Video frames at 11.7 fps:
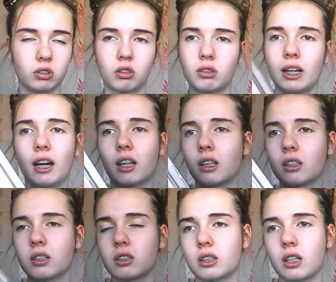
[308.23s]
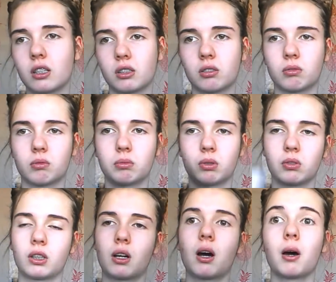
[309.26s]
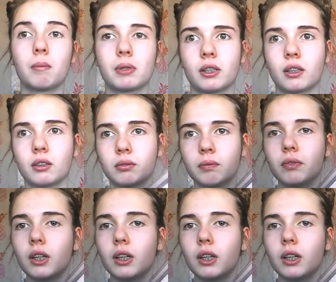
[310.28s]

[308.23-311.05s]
So yeah, that just says, I'm holding it upside down.